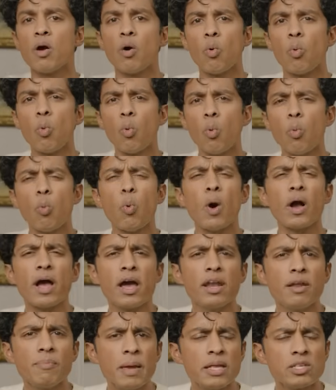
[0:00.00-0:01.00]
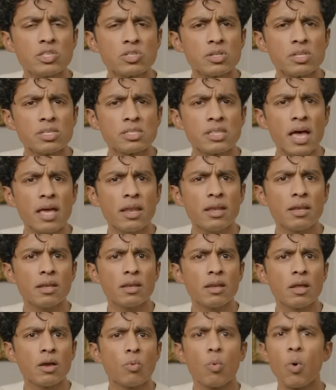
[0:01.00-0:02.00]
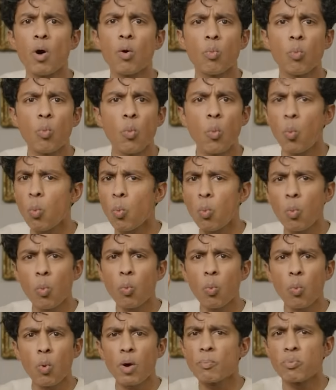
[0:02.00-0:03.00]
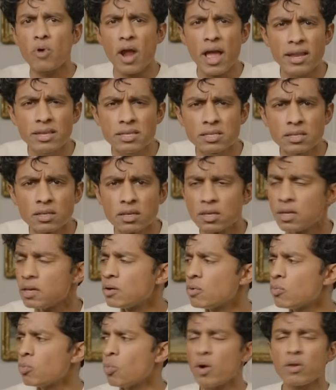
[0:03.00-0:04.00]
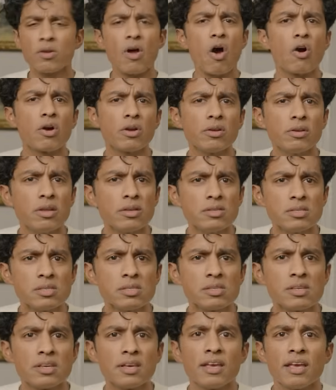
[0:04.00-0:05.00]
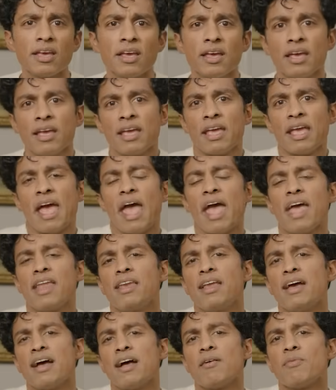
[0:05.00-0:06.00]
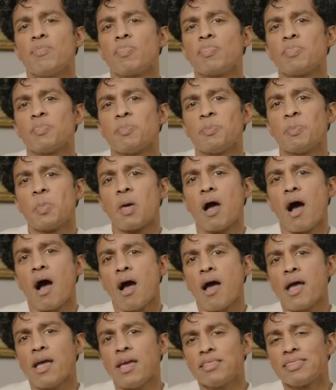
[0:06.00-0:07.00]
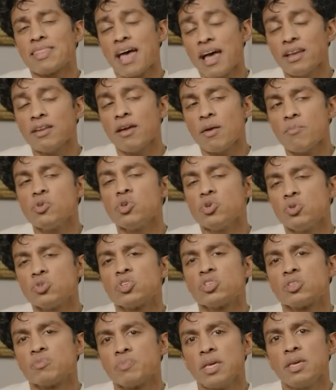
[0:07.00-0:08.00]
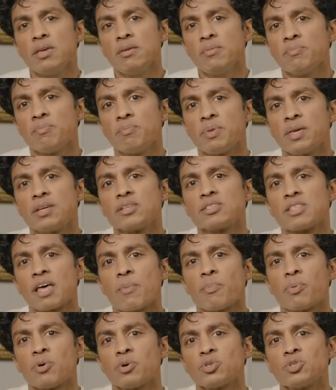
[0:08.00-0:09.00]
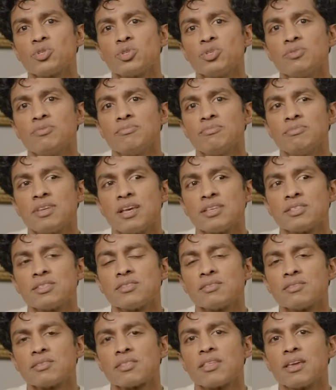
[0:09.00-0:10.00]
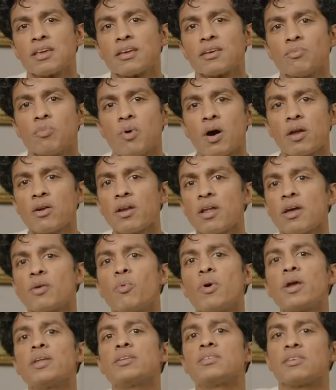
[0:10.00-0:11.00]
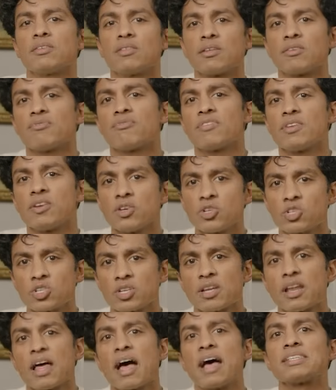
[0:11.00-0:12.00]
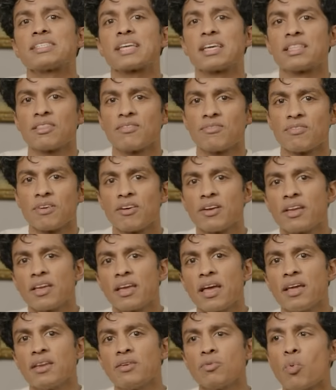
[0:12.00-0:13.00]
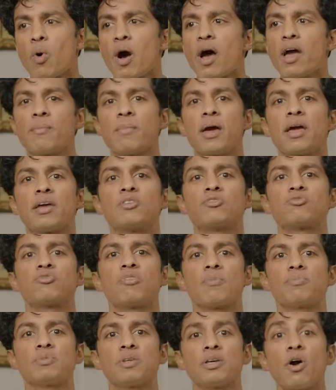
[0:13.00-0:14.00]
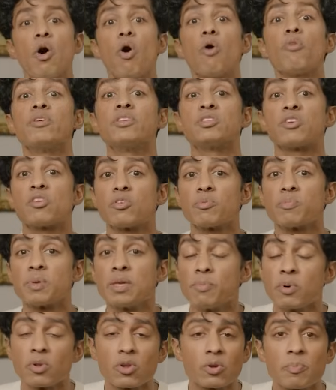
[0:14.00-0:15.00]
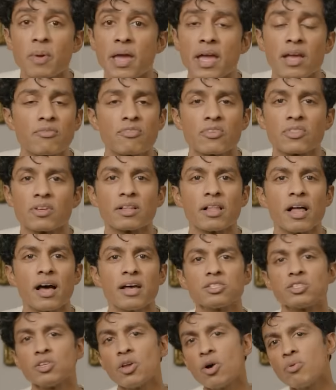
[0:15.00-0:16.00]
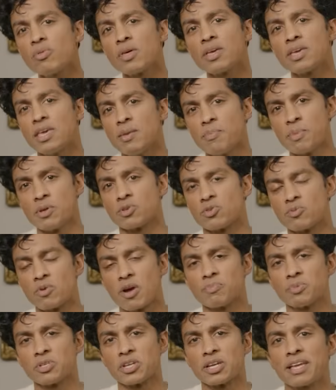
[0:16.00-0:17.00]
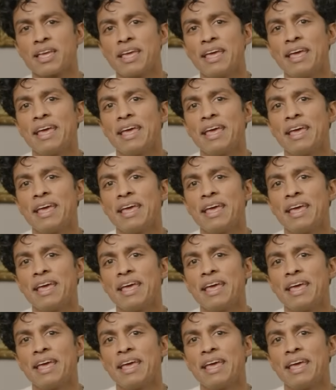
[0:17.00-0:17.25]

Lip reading: What kind of pencil is that? What brand? What hardness? And that amuses me, because that person doesn't think, why don't I wait till they're finished and ask at the very end, why am I interrupting? All these other people are paying for the class. No, they keep interrupting.